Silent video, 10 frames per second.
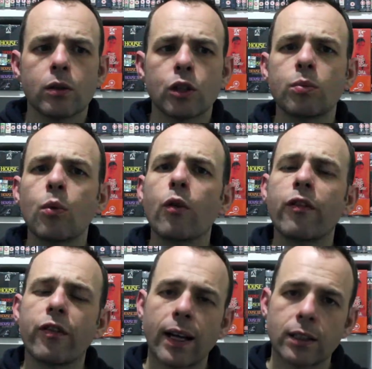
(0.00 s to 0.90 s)
small
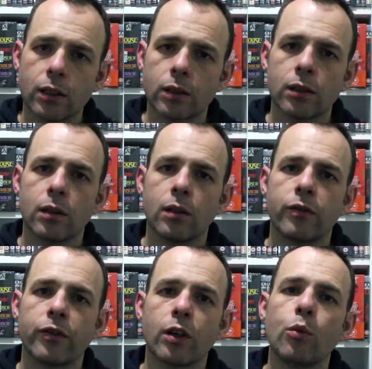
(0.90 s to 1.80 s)
facet
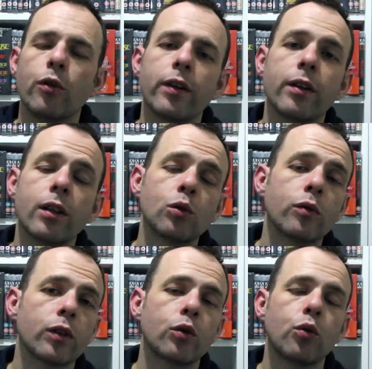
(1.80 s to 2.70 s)
for a movie that is
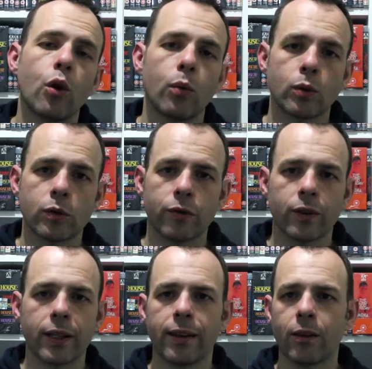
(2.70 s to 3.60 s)
over two hours of
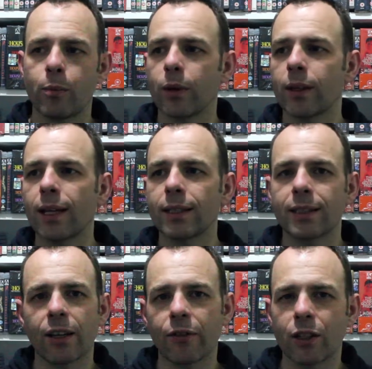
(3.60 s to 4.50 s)
length, but that
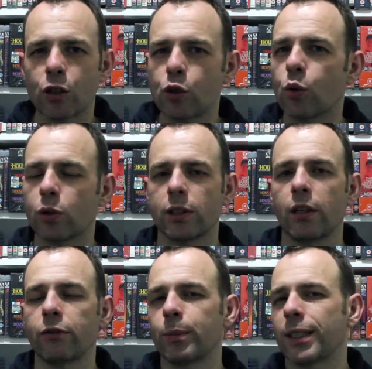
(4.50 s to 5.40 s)
is giving it short
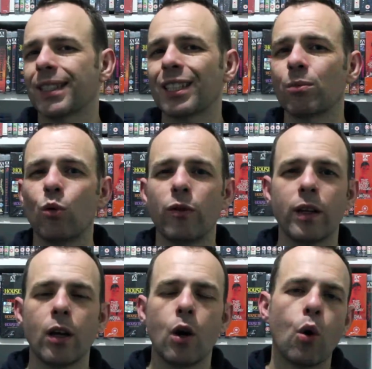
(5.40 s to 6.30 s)
service because this
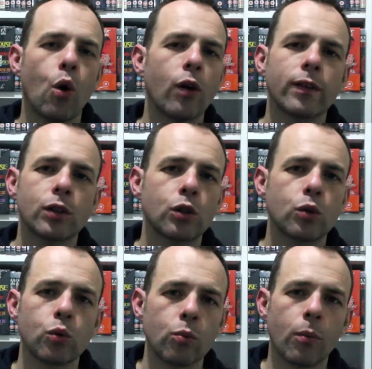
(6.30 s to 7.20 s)
movie offers
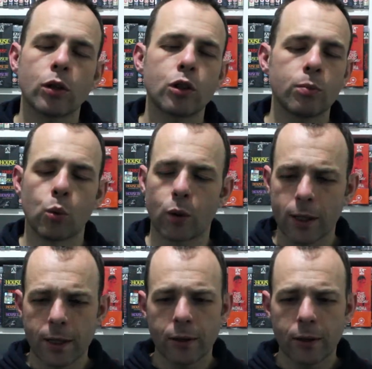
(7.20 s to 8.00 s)
so much more.